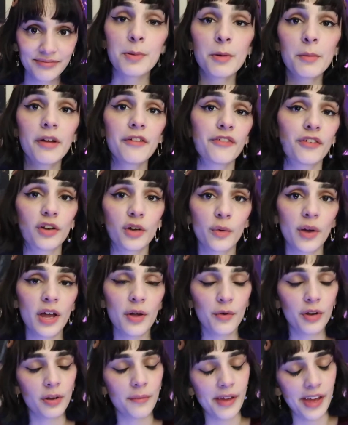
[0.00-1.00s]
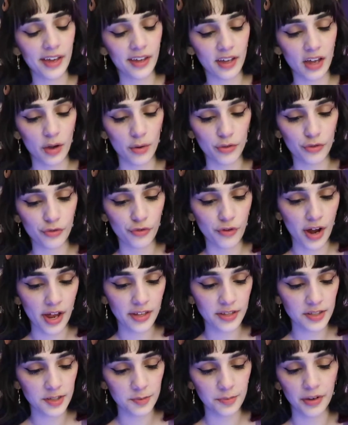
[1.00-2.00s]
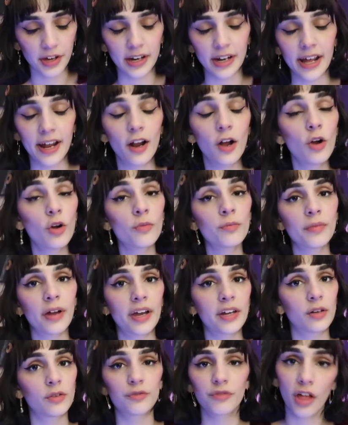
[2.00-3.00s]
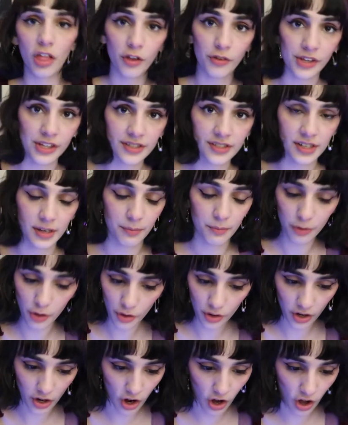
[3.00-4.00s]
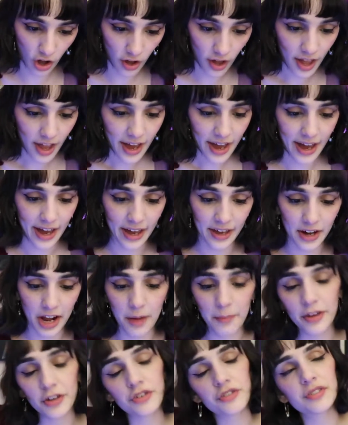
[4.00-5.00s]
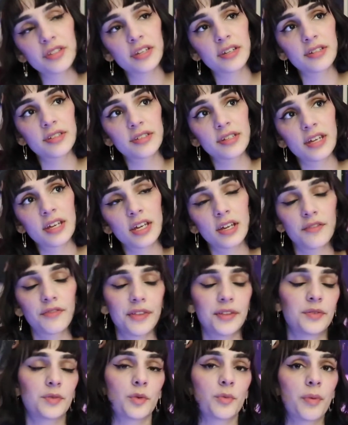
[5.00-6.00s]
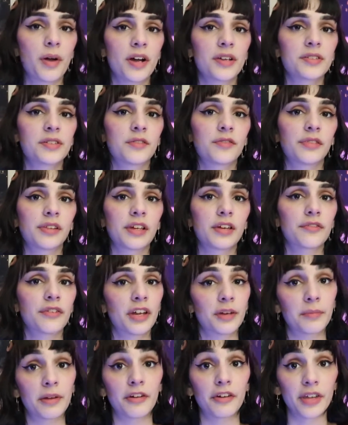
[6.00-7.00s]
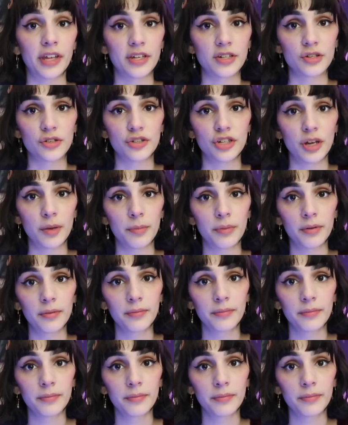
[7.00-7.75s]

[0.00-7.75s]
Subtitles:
I put my phone away when I'm hanging out with friends, but at home I don't follow that same protocol, and I'm interested to see if this will positively affect my relationship.